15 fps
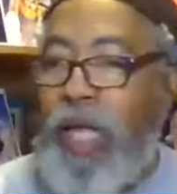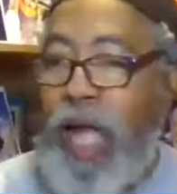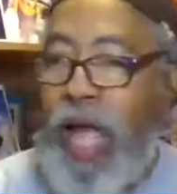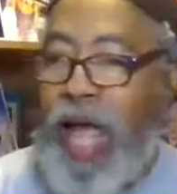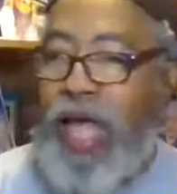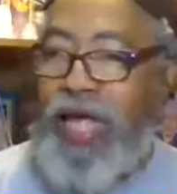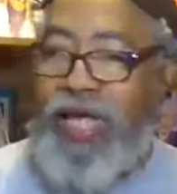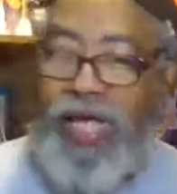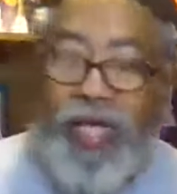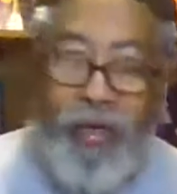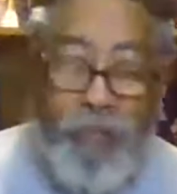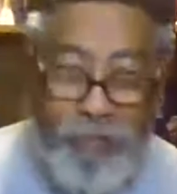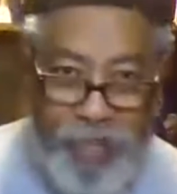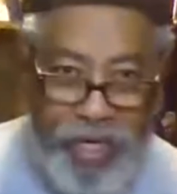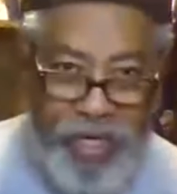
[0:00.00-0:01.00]
I
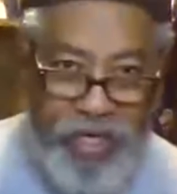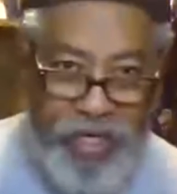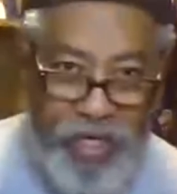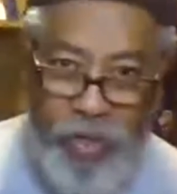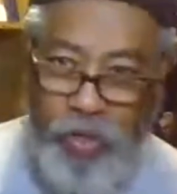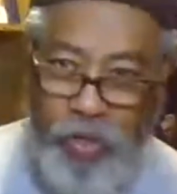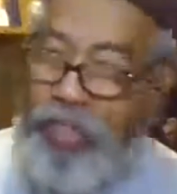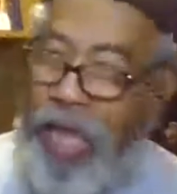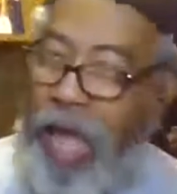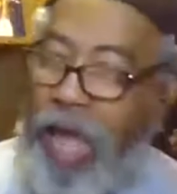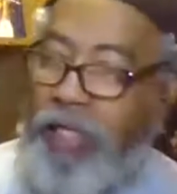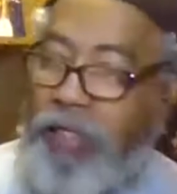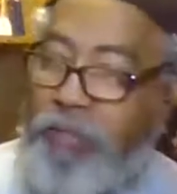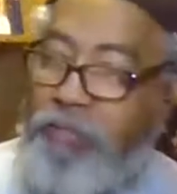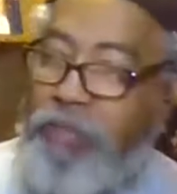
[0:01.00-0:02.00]
can't pay no
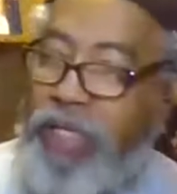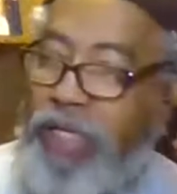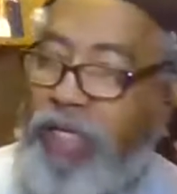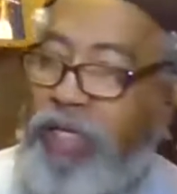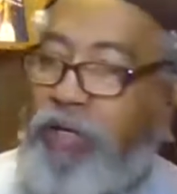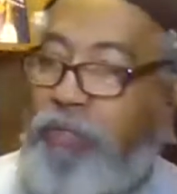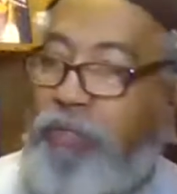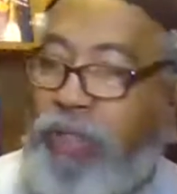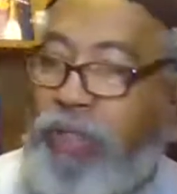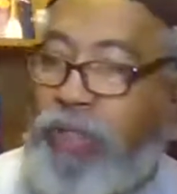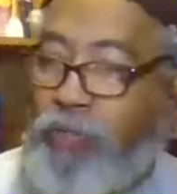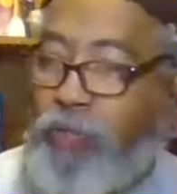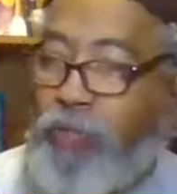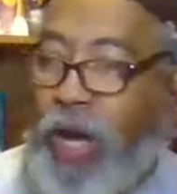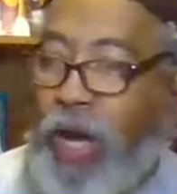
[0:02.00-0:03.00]
doctor bill, but
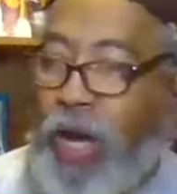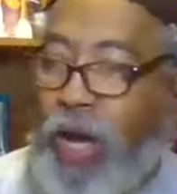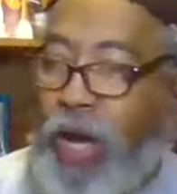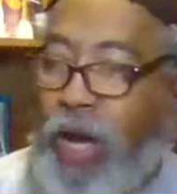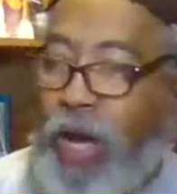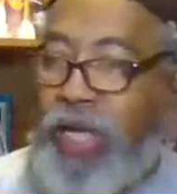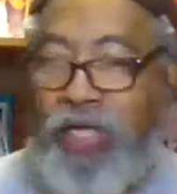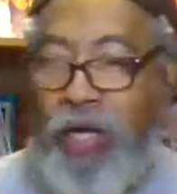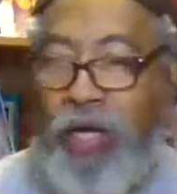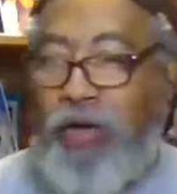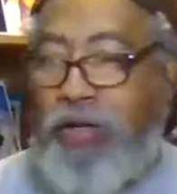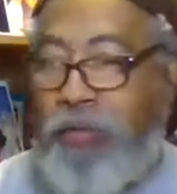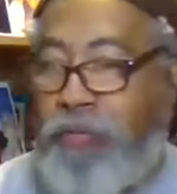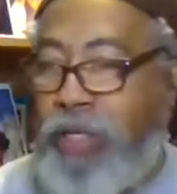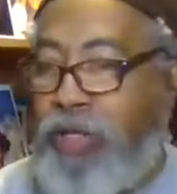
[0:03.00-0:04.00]
Whitey's on the
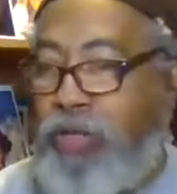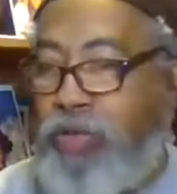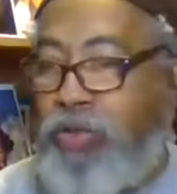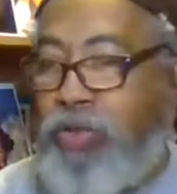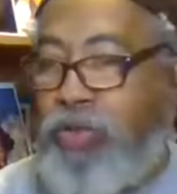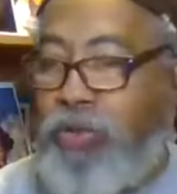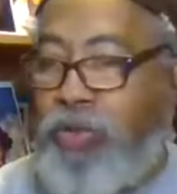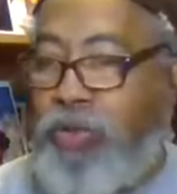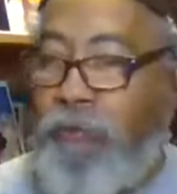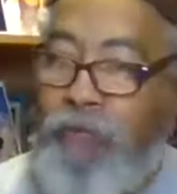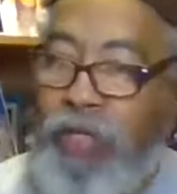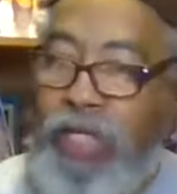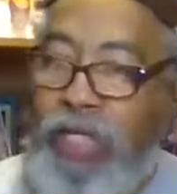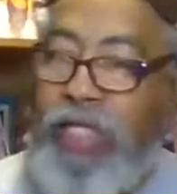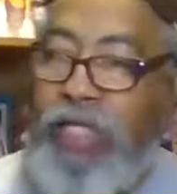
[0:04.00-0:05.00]
moon.
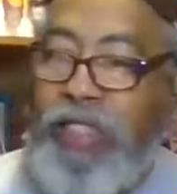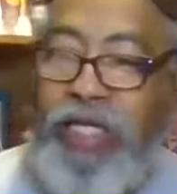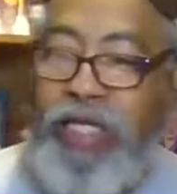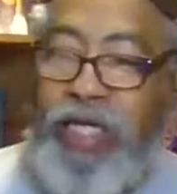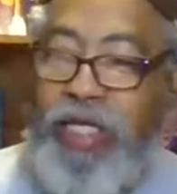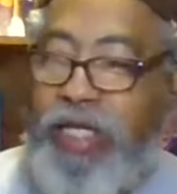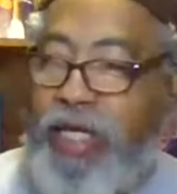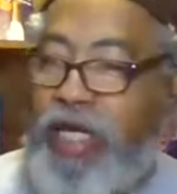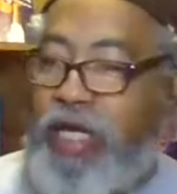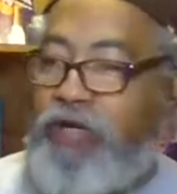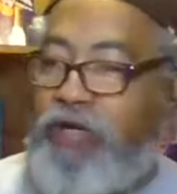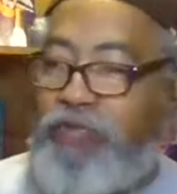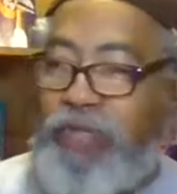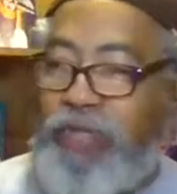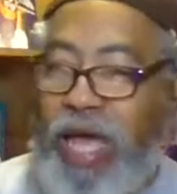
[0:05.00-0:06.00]
10 years
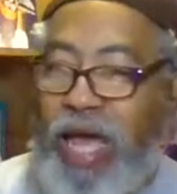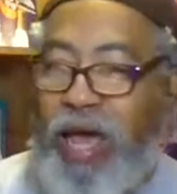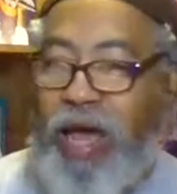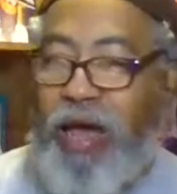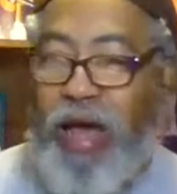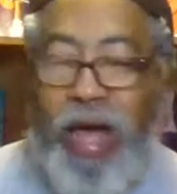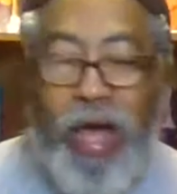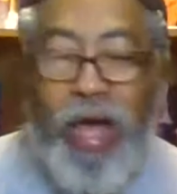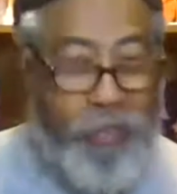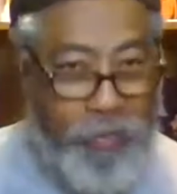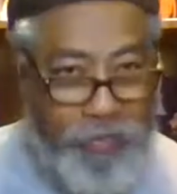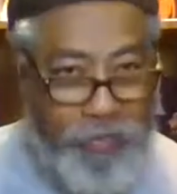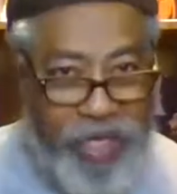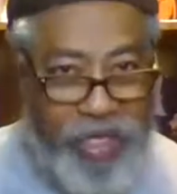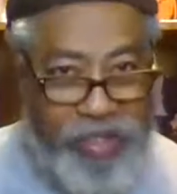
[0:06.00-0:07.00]
from now, I'll be
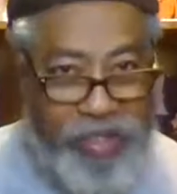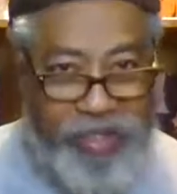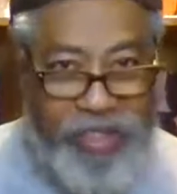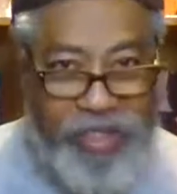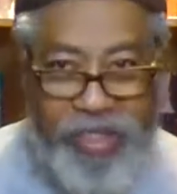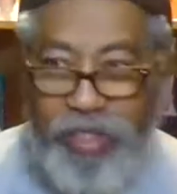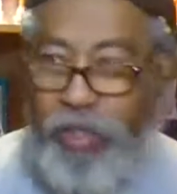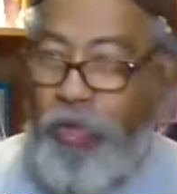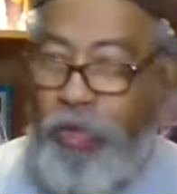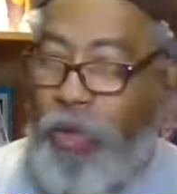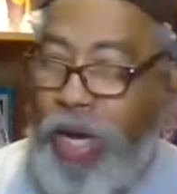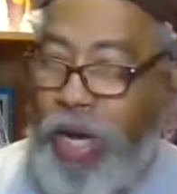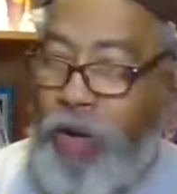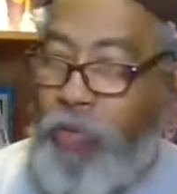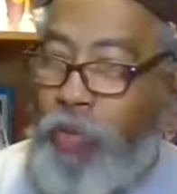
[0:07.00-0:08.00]
paying still
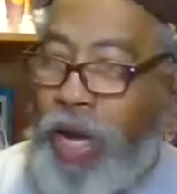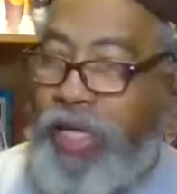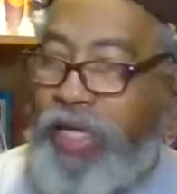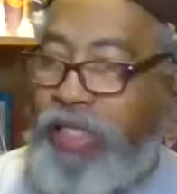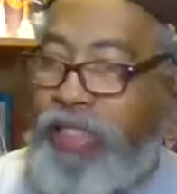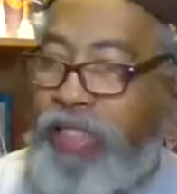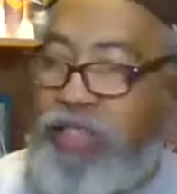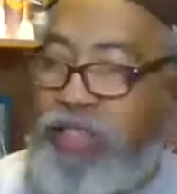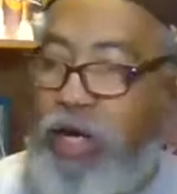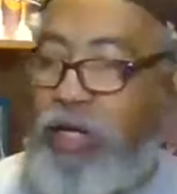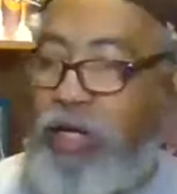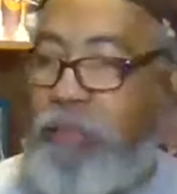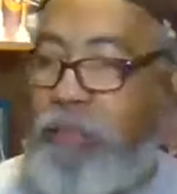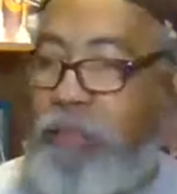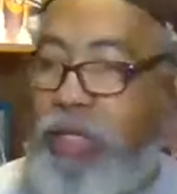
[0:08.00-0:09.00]
while Whitey's on
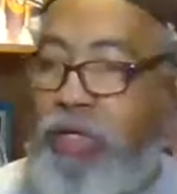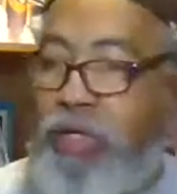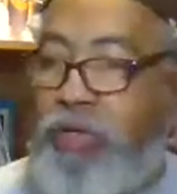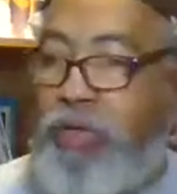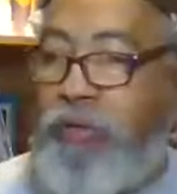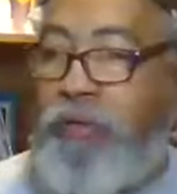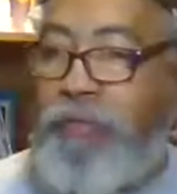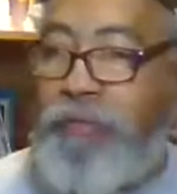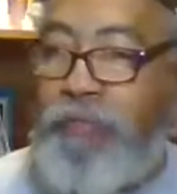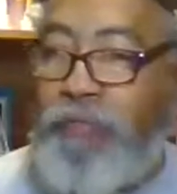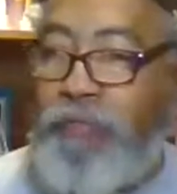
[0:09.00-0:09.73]
the moon.